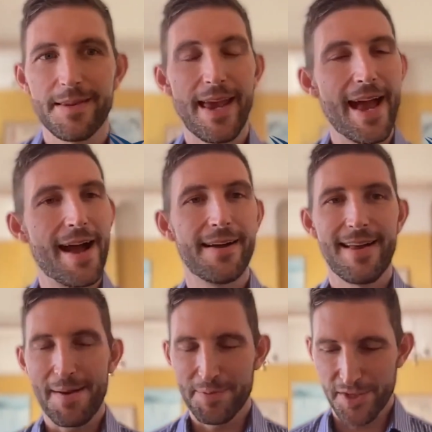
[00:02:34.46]
Yeah,
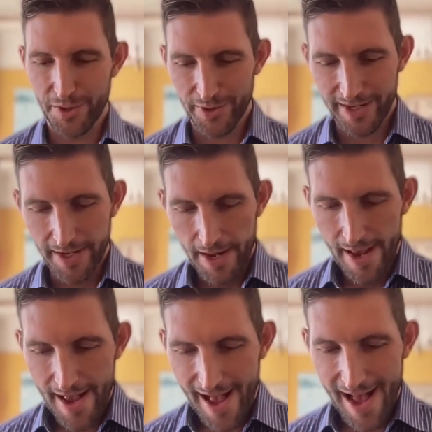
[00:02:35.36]
absolutely.
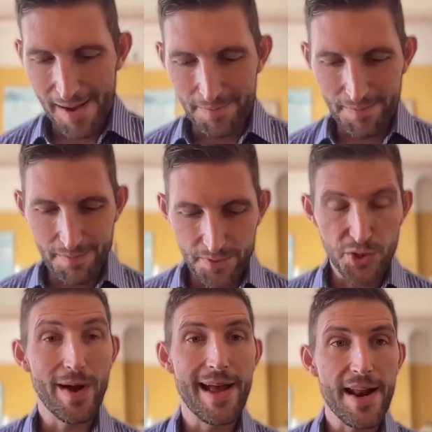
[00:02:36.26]

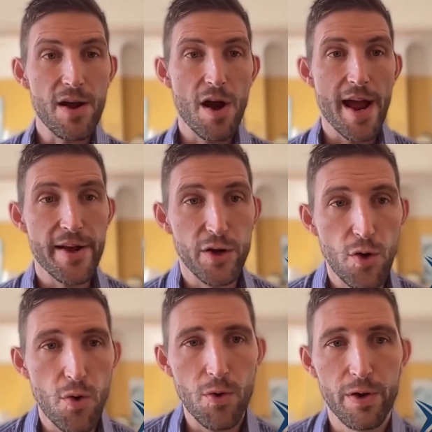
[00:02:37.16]
So at our
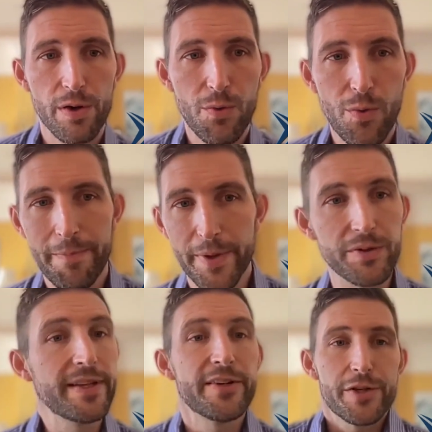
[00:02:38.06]
core, we
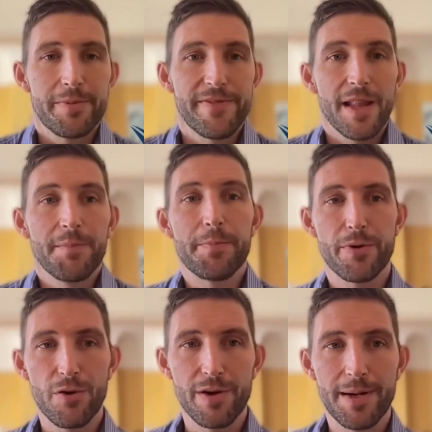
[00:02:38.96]
build leadership development
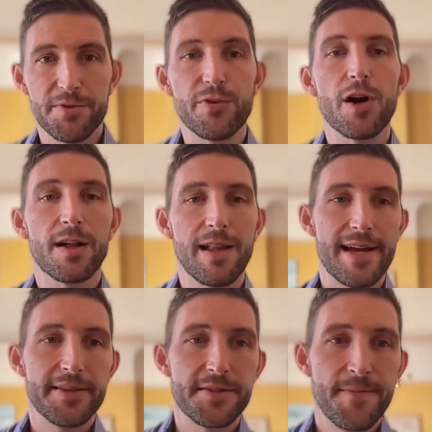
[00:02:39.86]
programs for our
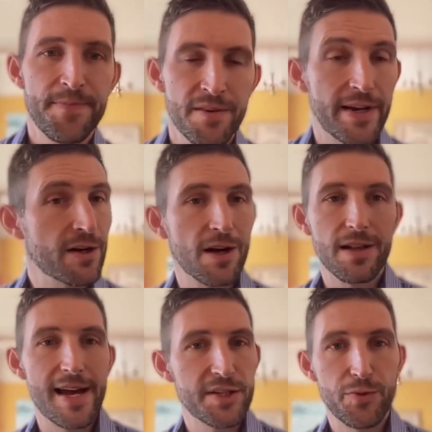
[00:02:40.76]
clients, right? And our
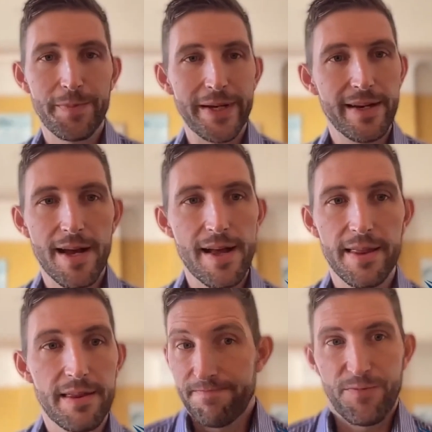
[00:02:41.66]
clients would be
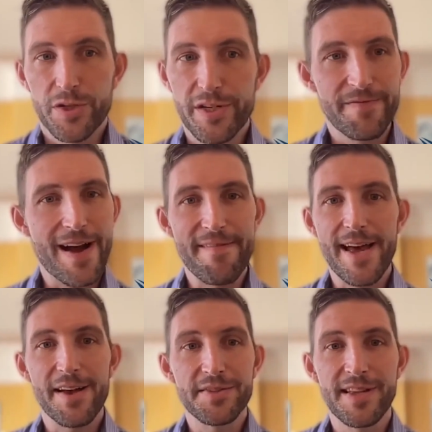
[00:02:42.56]
the Fortune
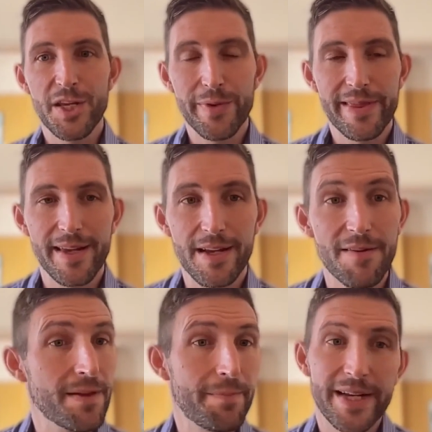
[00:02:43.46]
5,000 that you would think
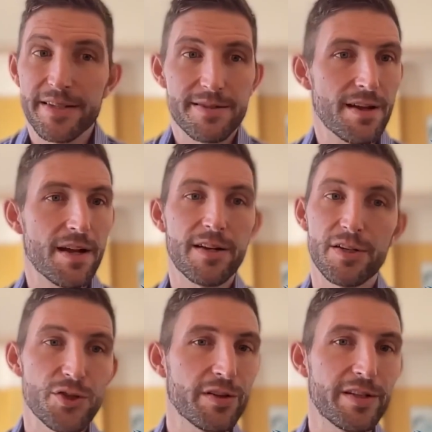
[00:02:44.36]
of, the biggest
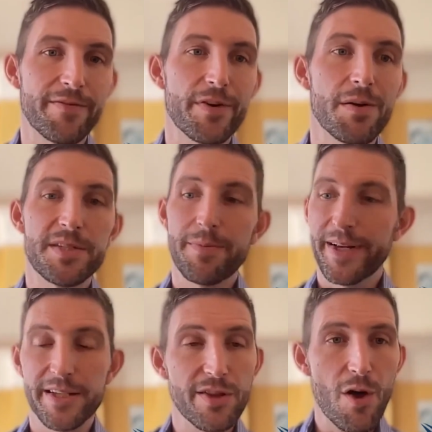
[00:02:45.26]
consulting firms, the
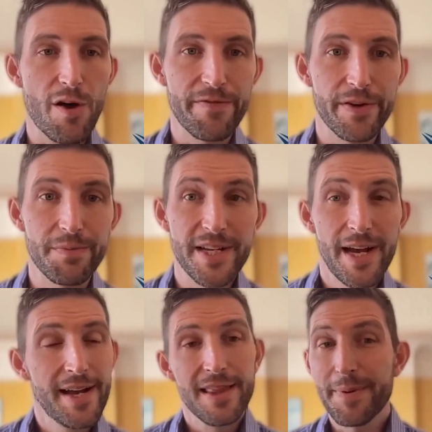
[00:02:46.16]
biggest law firms,
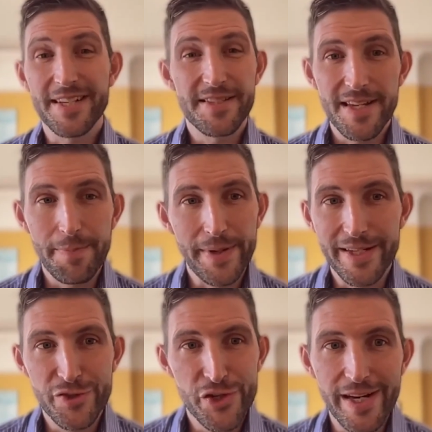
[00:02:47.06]
the biggest
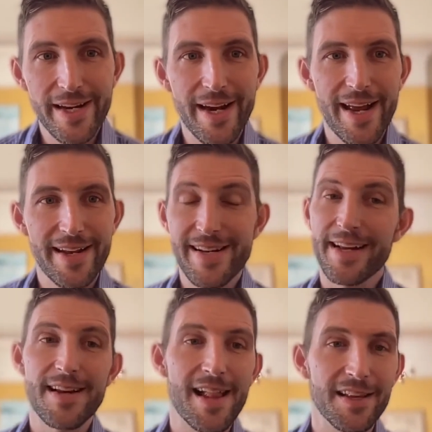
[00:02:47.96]
CPG and
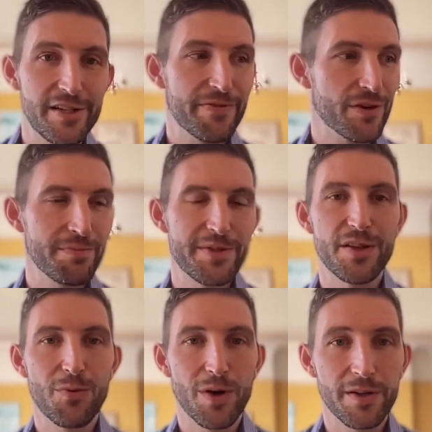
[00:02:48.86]
technology firms in
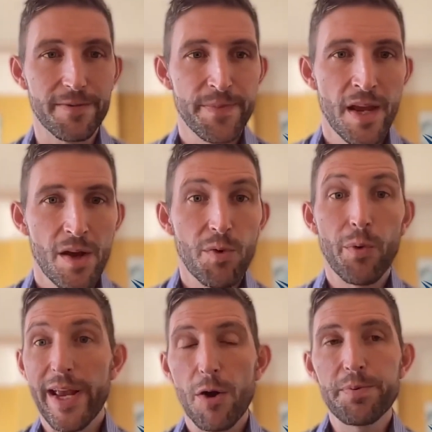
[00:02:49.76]
the world, where
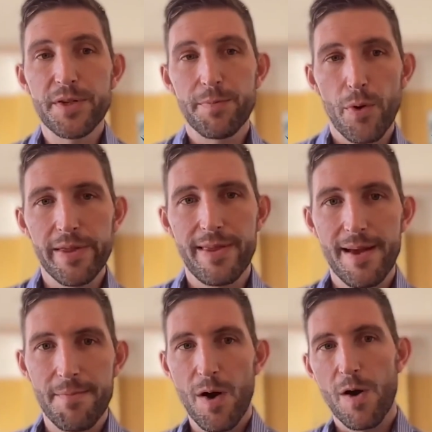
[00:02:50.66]
we help support
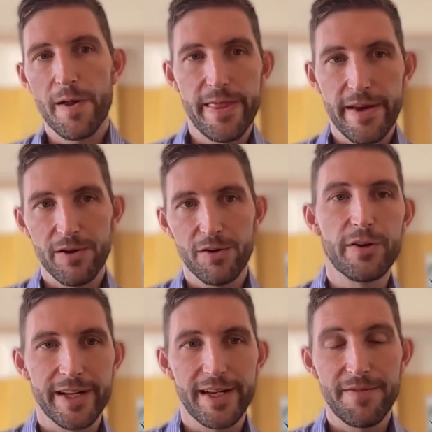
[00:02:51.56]
them on their
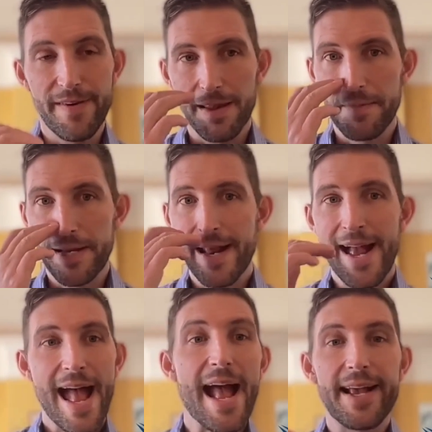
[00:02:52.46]
learning and development
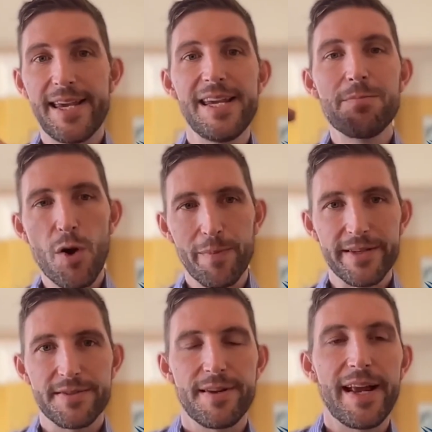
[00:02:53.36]
at key
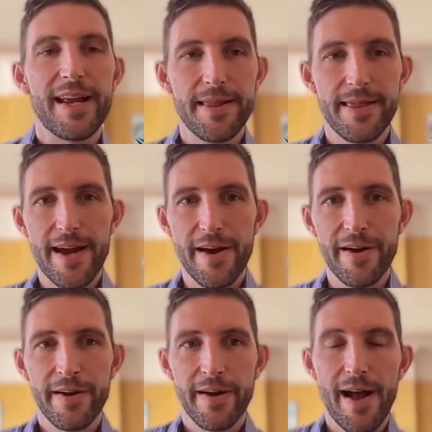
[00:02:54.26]
moments in
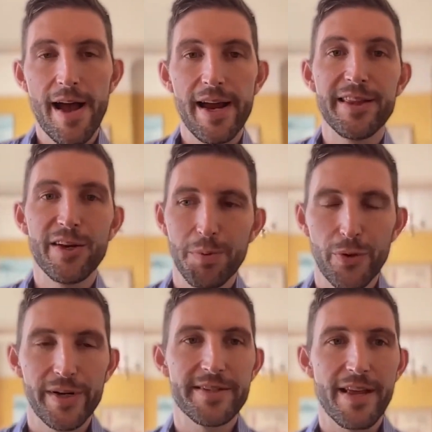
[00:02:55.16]
their
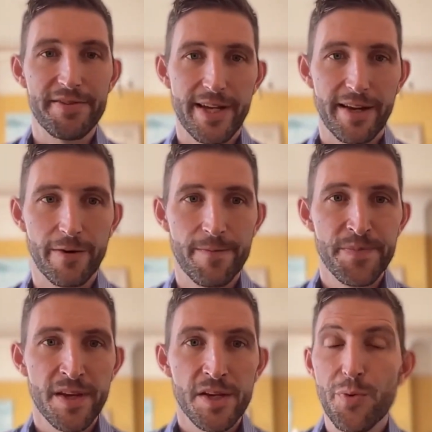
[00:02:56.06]
employees' life cycle.
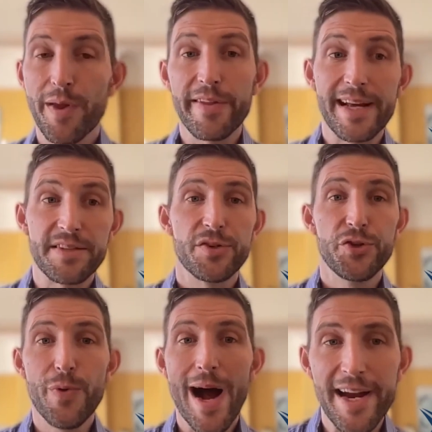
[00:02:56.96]
So whether that's
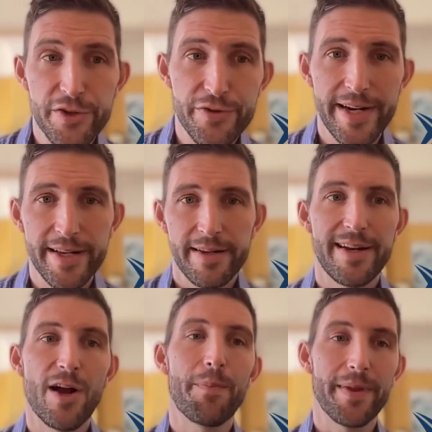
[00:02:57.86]
new hire training
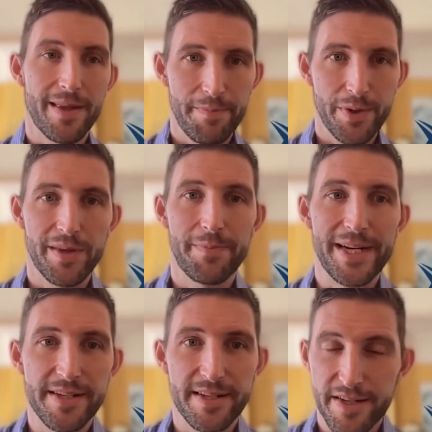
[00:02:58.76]
and helping them build the
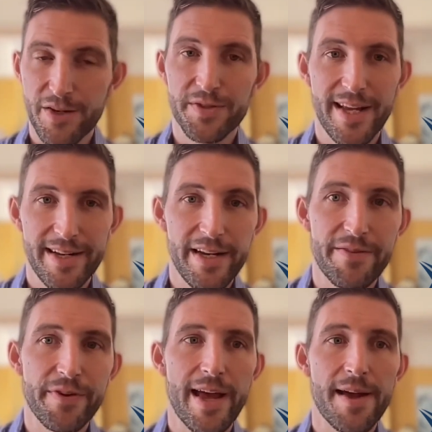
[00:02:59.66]
basic skills they need
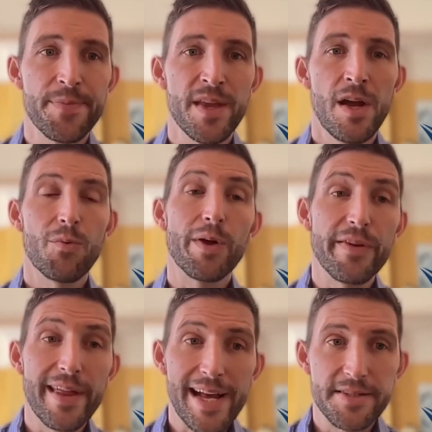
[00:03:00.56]
for that,
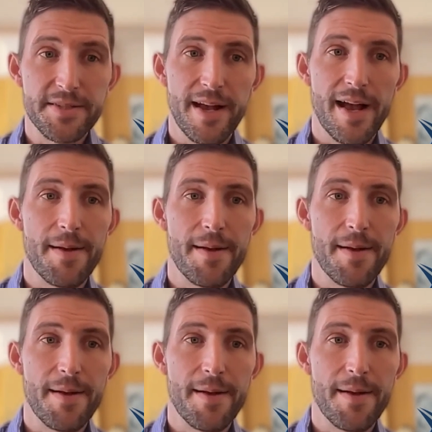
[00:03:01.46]
whether that's